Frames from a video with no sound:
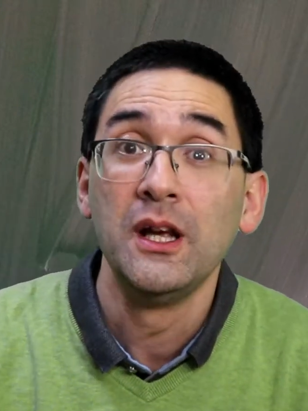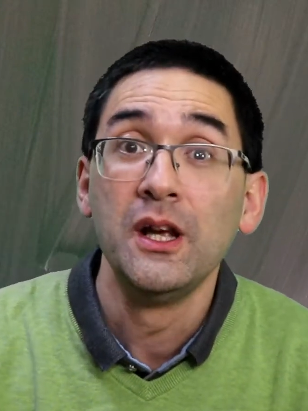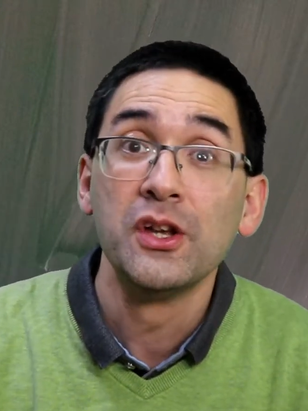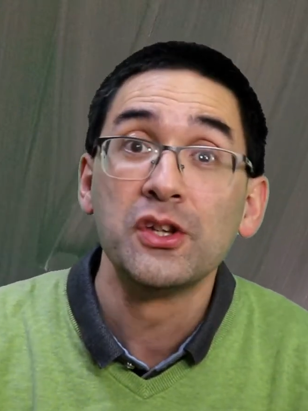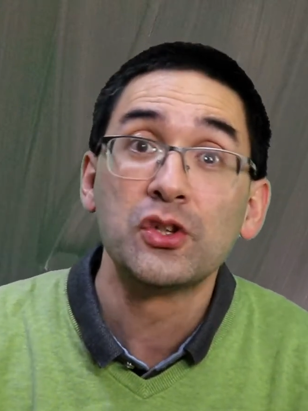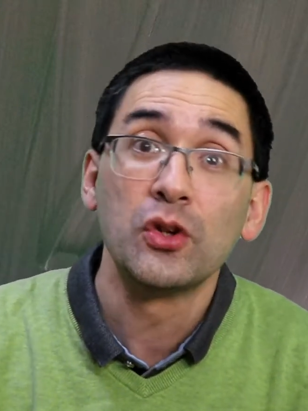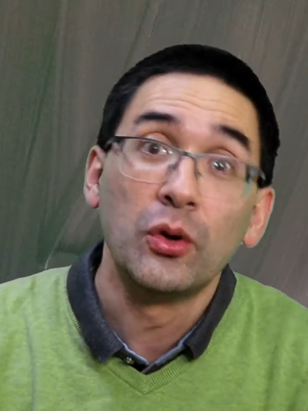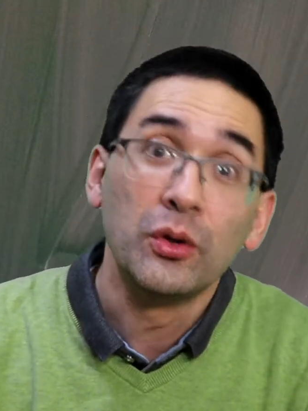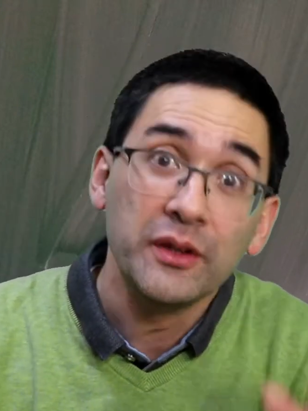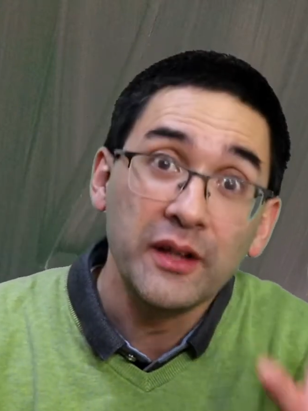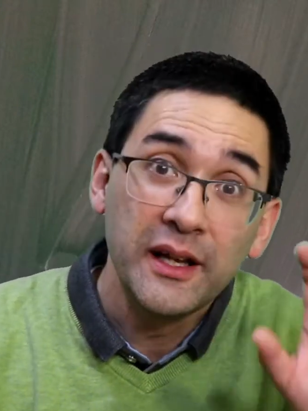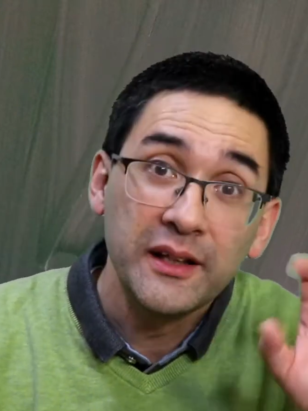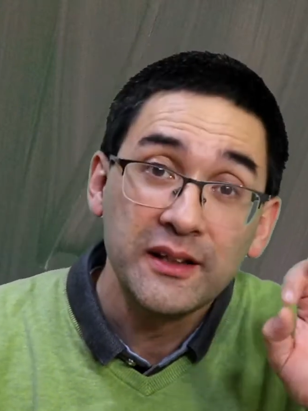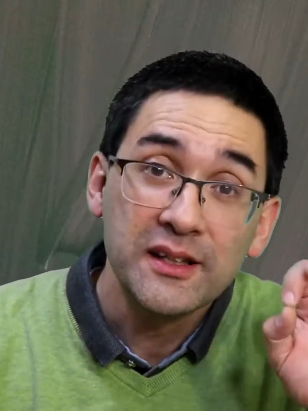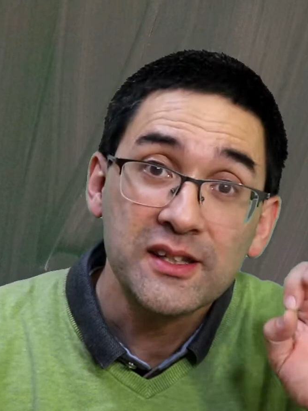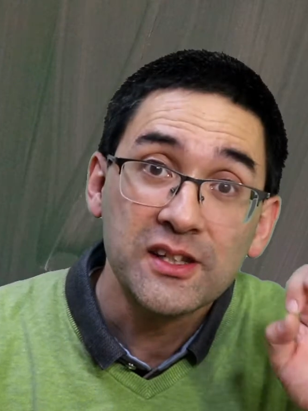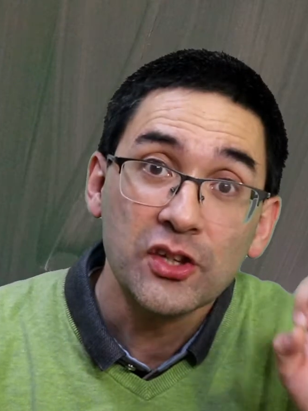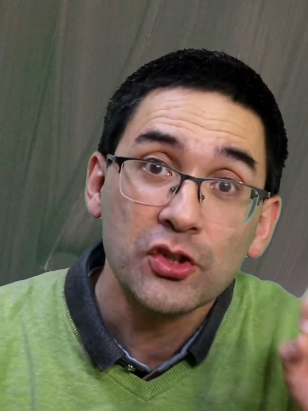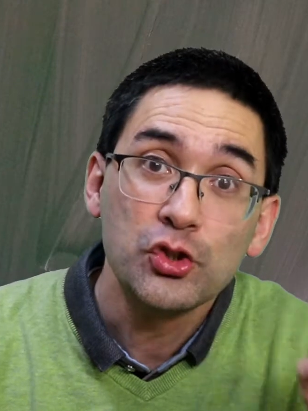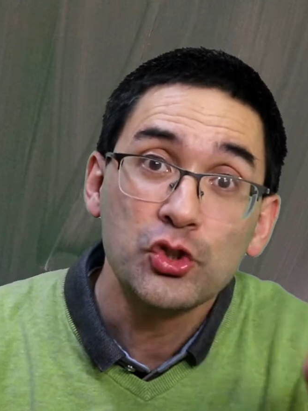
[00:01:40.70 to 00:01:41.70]
So, and the
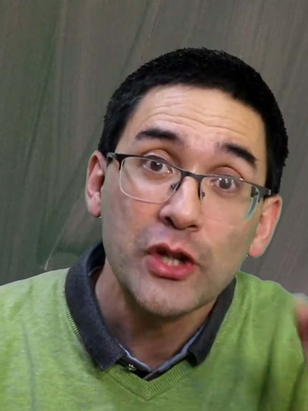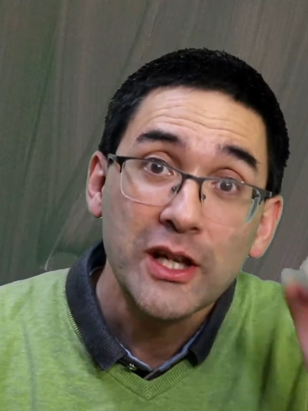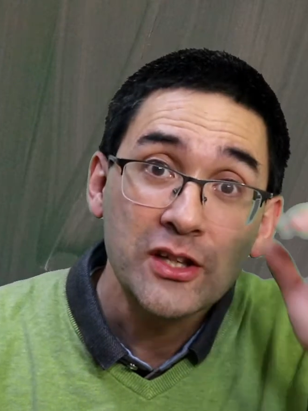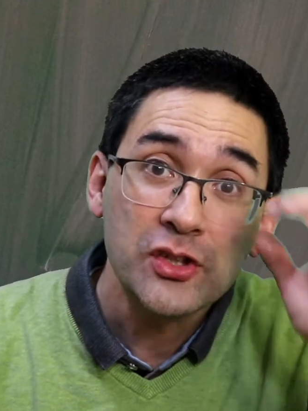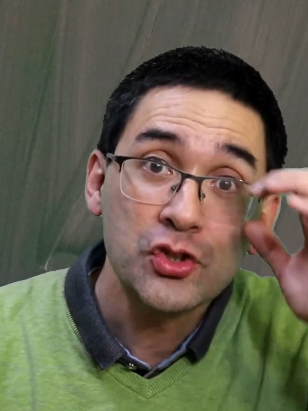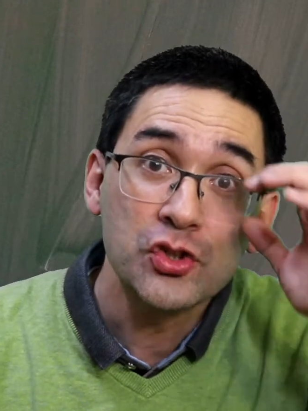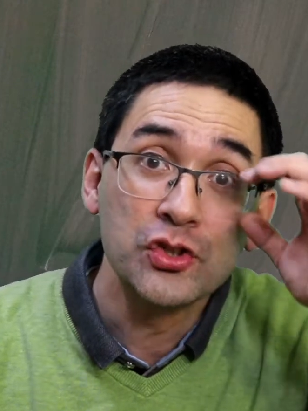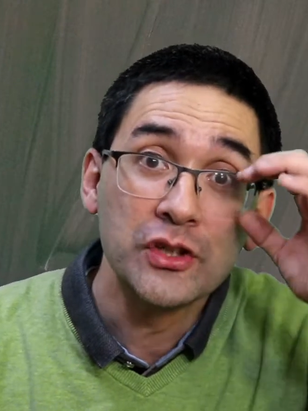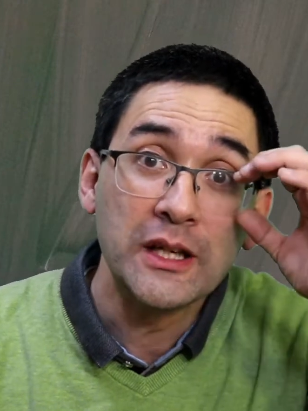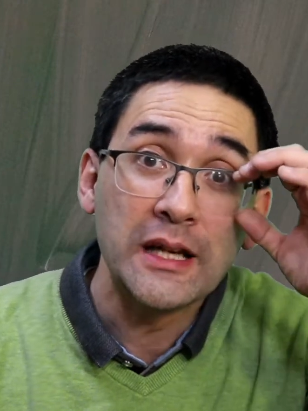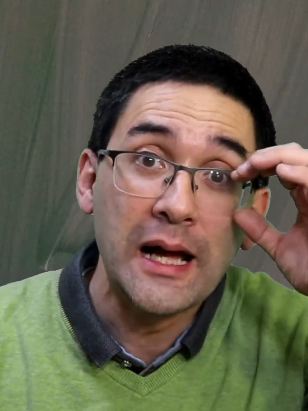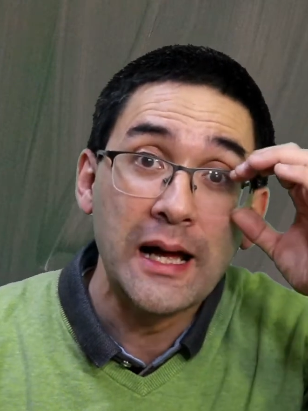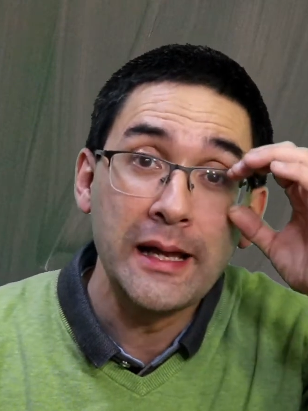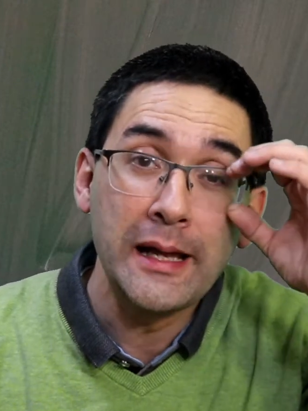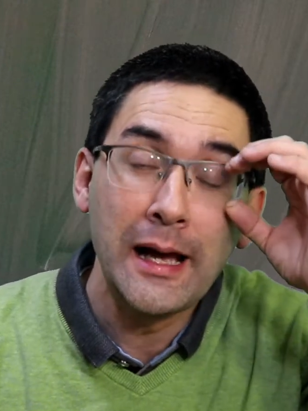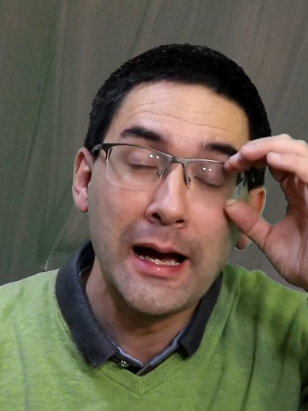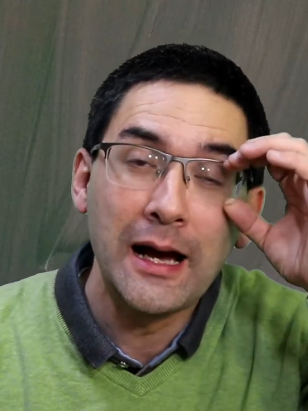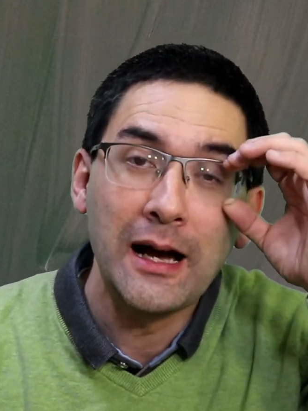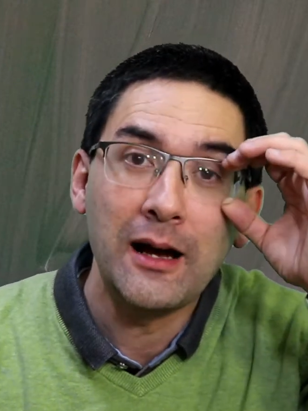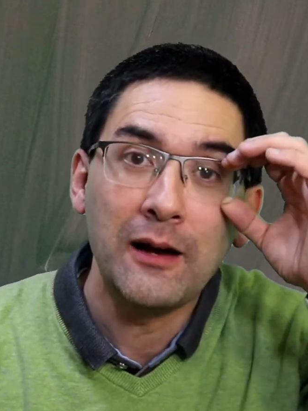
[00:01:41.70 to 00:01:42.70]
suggestion that I
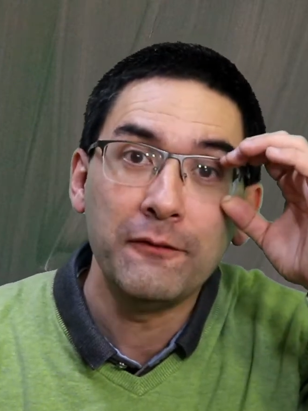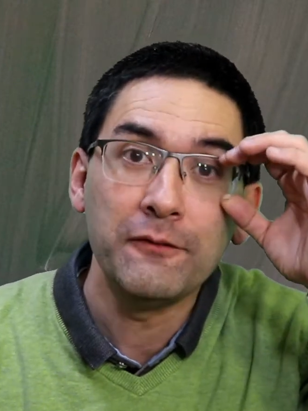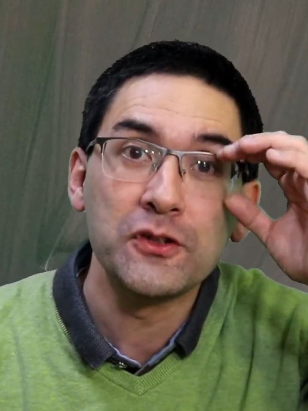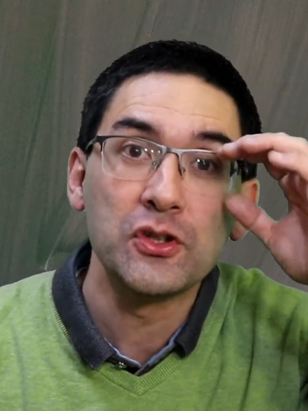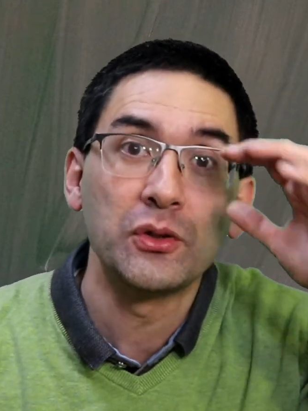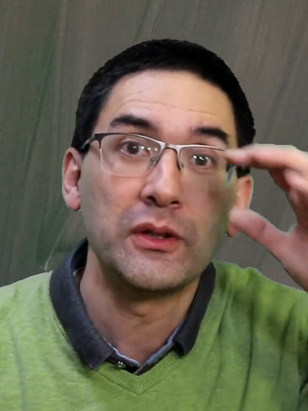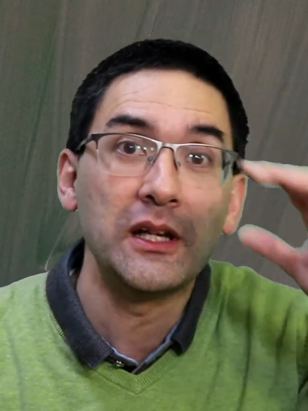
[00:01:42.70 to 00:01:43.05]
have so